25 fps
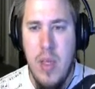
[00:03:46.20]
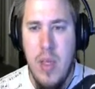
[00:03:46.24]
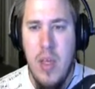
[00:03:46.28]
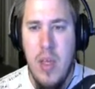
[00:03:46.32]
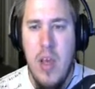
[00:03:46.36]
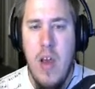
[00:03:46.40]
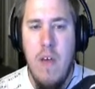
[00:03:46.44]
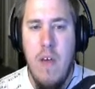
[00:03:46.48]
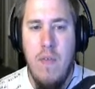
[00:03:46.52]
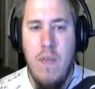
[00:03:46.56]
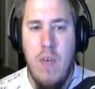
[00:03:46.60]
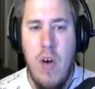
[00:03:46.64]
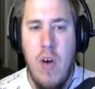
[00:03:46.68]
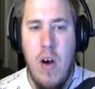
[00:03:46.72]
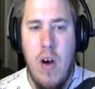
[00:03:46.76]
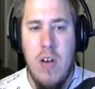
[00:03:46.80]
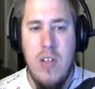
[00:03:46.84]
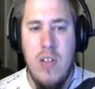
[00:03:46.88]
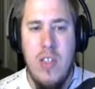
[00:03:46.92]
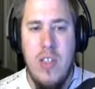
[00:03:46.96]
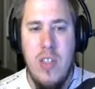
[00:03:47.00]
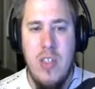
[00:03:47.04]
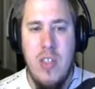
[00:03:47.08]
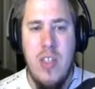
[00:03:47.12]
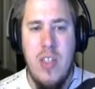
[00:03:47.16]
for our
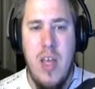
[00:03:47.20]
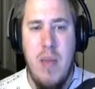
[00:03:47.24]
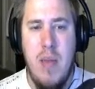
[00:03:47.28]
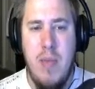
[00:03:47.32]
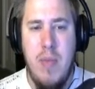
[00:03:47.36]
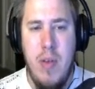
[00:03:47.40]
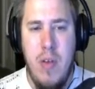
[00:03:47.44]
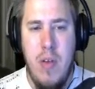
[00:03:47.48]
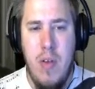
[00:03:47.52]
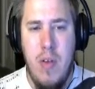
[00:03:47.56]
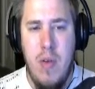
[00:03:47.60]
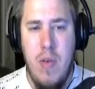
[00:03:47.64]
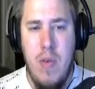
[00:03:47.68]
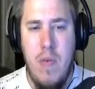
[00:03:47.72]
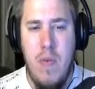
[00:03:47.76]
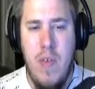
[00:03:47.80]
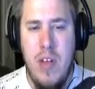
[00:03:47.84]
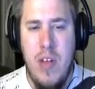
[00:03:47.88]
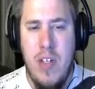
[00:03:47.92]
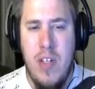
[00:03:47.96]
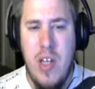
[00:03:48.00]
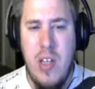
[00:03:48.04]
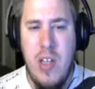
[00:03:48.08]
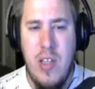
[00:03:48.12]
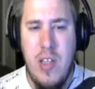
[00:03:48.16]
Steel type to
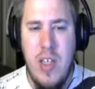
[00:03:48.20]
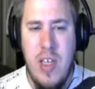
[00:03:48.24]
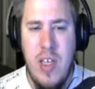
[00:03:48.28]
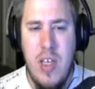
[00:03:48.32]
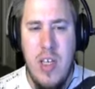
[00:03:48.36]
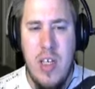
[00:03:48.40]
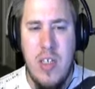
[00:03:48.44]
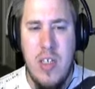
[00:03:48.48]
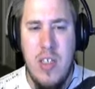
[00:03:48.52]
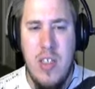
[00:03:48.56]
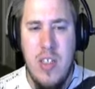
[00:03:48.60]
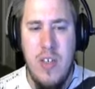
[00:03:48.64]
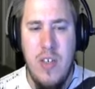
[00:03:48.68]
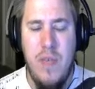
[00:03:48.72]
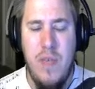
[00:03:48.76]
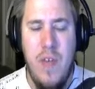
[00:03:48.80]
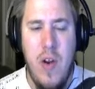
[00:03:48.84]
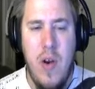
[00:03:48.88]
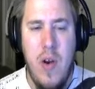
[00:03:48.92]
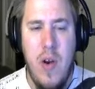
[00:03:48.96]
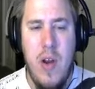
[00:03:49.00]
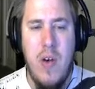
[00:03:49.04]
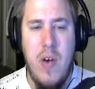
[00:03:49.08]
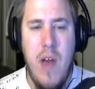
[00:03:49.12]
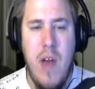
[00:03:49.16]
finish out the Steel
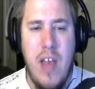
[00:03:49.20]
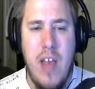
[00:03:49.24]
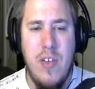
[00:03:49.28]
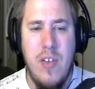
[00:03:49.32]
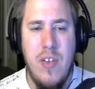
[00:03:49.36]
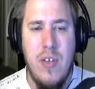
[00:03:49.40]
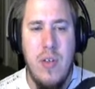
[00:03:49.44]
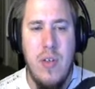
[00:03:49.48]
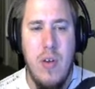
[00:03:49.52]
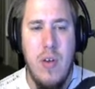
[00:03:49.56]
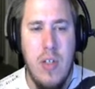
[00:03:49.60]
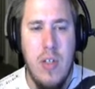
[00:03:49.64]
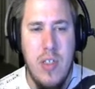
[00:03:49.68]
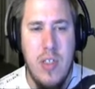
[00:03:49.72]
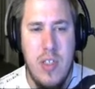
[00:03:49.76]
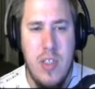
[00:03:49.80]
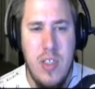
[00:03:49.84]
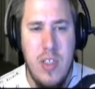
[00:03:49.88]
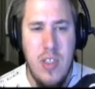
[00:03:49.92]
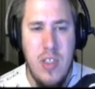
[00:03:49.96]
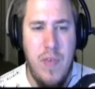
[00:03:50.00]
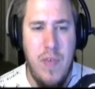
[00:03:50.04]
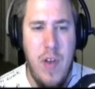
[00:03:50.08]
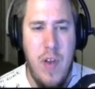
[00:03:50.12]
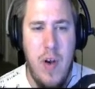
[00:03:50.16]
Fairy Grass, or the
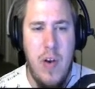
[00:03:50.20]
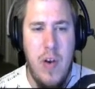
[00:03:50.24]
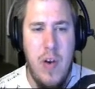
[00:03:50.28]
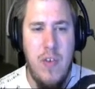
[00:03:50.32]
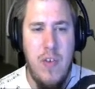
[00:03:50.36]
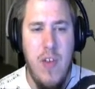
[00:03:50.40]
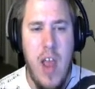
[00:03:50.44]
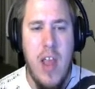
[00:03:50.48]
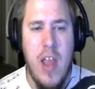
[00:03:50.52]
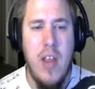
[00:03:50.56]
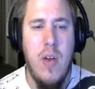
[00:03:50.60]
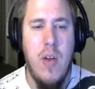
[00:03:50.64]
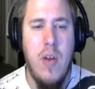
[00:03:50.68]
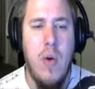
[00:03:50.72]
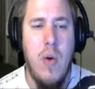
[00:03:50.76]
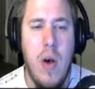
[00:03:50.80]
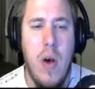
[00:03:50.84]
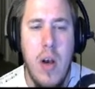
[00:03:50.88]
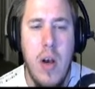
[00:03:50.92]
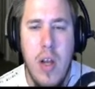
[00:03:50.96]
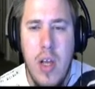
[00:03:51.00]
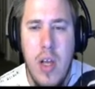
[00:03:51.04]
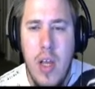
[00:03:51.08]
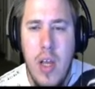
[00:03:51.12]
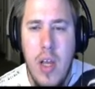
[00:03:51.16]
Steel Fairy Dragon Core,
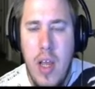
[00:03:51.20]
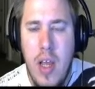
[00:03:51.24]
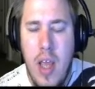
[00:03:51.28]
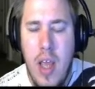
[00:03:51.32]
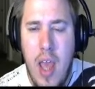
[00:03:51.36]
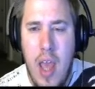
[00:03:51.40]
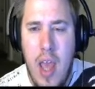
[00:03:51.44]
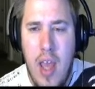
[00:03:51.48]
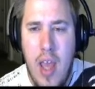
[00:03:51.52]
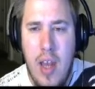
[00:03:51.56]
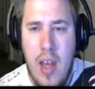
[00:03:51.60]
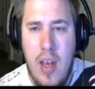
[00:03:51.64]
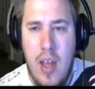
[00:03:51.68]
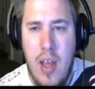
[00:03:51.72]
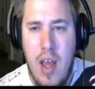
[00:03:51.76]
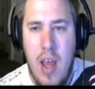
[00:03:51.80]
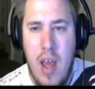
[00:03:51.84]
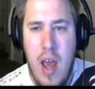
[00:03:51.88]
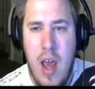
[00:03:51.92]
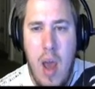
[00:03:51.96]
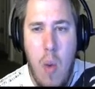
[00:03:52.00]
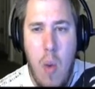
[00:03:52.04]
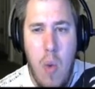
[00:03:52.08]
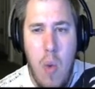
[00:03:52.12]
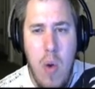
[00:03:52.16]
and
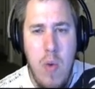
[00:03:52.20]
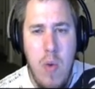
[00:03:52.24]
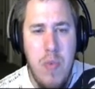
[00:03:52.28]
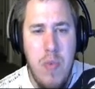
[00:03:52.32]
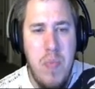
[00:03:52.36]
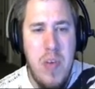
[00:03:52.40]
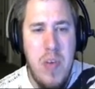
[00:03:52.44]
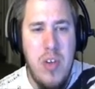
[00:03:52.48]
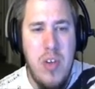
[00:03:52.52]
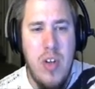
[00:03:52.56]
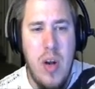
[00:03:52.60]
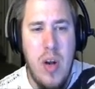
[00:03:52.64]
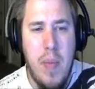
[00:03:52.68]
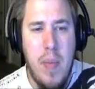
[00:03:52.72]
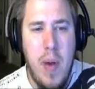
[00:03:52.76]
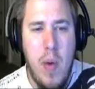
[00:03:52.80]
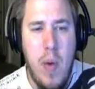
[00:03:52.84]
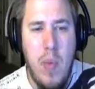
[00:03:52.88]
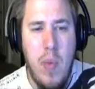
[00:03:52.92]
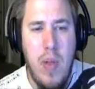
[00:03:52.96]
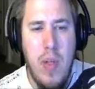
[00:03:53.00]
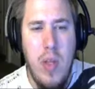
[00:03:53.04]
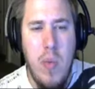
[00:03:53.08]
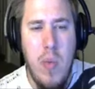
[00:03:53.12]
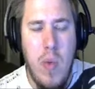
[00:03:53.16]
I went with Bisharp. I
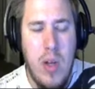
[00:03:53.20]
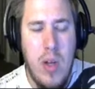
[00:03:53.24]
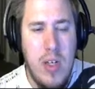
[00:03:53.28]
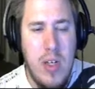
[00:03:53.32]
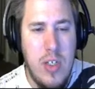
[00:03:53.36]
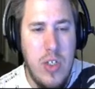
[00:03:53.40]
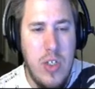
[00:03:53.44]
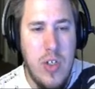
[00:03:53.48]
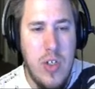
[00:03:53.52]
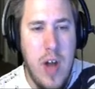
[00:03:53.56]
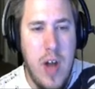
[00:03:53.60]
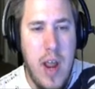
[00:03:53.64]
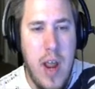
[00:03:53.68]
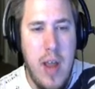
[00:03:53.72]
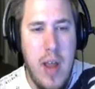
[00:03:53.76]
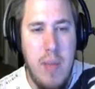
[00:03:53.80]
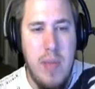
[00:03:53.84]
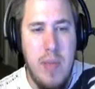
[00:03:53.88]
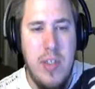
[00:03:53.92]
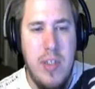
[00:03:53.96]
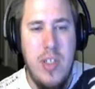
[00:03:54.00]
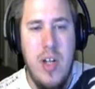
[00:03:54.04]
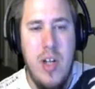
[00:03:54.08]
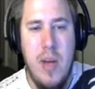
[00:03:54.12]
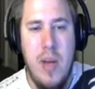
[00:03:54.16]
really wanted to try out
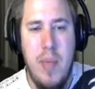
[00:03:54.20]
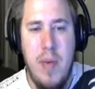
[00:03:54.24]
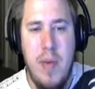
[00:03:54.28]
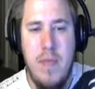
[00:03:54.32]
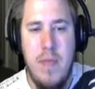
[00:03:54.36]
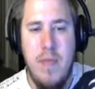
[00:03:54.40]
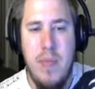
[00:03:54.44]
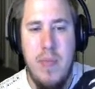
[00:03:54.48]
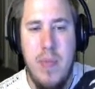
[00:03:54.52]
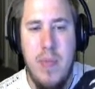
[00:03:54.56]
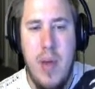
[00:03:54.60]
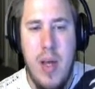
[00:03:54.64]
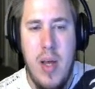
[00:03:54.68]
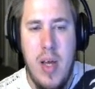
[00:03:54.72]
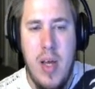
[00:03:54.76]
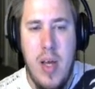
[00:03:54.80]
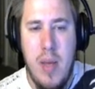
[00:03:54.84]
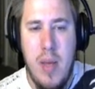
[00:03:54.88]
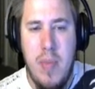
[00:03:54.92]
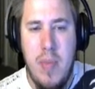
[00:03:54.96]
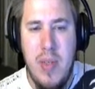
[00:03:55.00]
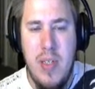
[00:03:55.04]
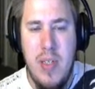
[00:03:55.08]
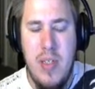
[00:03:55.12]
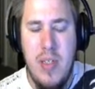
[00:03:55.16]
Bisharp. I've
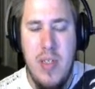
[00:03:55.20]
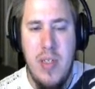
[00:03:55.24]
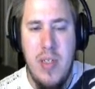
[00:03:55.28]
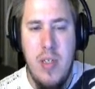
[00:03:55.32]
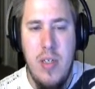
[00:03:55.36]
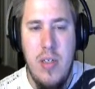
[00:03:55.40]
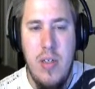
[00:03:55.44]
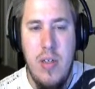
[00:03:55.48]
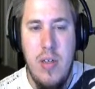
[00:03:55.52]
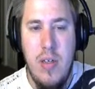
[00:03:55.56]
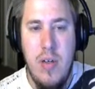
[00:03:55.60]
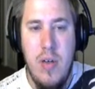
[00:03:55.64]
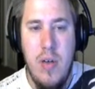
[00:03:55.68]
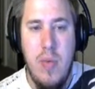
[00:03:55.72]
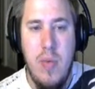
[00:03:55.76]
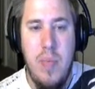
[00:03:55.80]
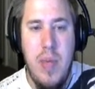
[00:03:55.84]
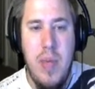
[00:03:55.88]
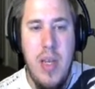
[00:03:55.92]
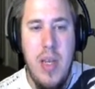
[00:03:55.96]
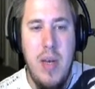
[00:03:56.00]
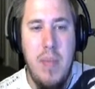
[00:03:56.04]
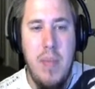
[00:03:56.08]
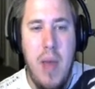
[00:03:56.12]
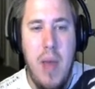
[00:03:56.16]
been,
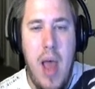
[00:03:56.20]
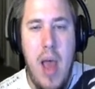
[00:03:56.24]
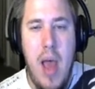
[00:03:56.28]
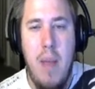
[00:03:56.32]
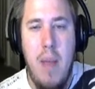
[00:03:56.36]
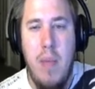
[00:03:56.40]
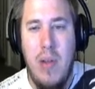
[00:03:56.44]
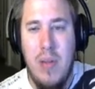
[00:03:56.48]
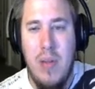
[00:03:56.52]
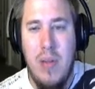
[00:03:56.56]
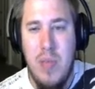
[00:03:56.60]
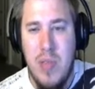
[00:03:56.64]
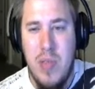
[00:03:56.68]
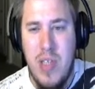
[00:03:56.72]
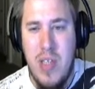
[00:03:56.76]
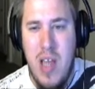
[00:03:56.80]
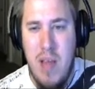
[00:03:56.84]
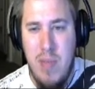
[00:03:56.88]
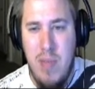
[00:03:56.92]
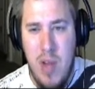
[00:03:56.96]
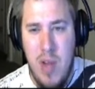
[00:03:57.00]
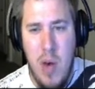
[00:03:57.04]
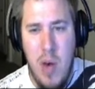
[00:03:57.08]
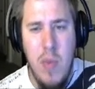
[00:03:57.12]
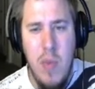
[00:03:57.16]
beaten by it multiple times,
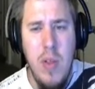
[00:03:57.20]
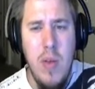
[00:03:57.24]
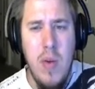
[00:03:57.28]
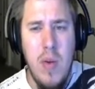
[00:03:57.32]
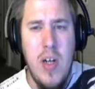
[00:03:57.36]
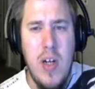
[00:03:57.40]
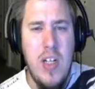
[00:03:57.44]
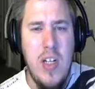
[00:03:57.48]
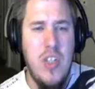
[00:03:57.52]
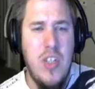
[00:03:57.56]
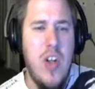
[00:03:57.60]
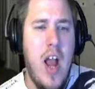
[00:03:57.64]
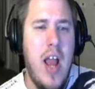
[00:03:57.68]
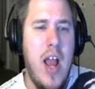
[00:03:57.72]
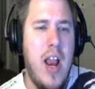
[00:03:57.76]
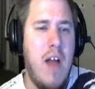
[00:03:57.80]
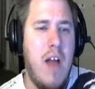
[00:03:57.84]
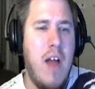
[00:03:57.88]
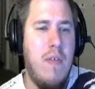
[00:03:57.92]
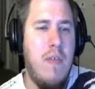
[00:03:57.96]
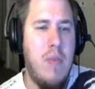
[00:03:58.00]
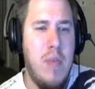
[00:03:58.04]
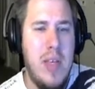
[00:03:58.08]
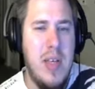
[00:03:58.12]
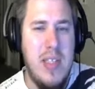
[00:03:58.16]
and I really wanted to try it out
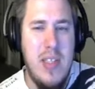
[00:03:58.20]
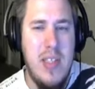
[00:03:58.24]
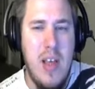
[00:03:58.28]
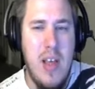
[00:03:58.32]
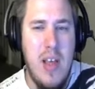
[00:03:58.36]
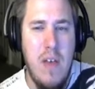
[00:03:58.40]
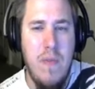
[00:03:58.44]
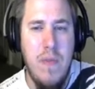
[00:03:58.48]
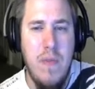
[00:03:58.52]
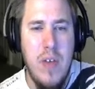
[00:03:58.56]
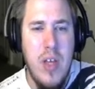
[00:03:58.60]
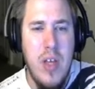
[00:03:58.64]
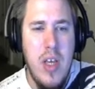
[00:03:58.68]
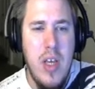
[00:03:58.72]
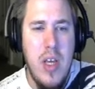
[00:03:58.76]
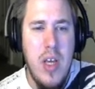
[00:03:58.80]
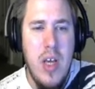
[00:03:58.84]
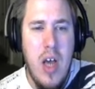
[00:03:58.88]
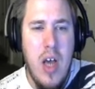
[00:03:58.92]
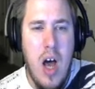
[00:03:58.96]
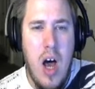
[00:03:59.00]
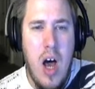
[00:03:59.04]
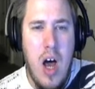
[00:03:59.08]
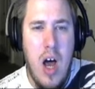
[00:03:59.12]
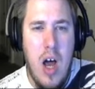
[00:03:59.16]
for myself.
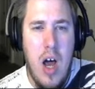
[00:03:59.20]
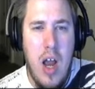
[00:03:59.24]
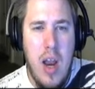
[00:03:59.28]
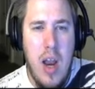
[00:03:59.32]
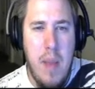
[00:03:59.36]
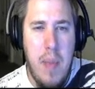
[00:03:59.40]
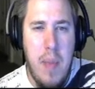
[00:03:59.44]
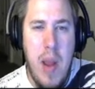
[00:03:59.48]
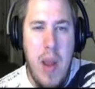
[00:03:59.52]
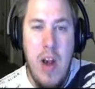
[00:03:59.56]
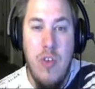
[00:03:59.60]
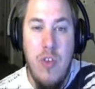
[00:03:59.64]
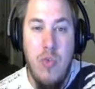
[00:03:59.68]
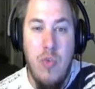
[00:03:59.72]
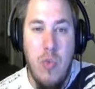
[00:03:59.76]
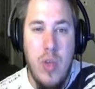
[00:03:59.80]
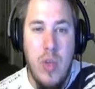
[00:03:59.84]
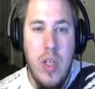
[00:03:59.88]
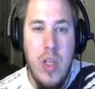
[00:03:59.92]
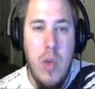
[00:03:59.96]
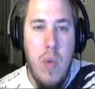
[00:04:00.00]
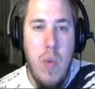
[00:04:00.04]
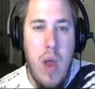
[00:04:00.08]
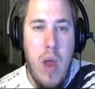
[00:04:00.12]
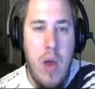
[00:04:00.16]
It pairs
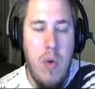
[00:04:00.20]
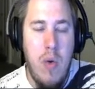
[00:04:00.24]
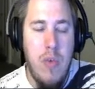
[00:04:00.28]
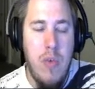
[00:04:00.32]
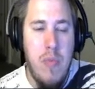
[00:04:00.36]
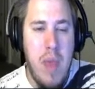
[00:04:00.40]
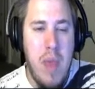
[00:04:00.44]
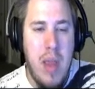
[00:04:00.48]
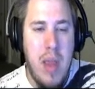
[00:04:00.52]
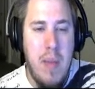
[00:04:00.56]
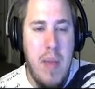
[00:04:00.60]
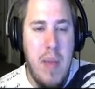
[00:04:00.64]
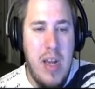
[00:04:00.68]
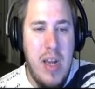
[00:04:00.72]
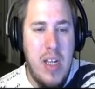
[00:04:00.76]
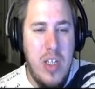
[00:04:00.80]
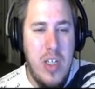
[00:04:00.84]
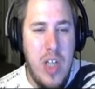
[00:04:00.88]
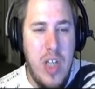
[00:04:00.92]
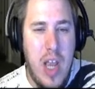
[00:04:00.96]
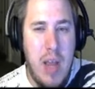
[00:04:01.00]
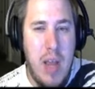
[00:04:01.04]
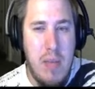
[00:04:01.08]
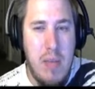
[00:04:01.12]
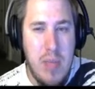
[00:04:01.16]
really well with Mega
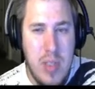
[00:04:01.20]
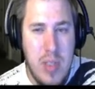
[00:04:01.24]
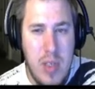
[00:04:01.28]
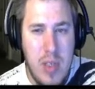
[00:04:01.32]
Metachamp. So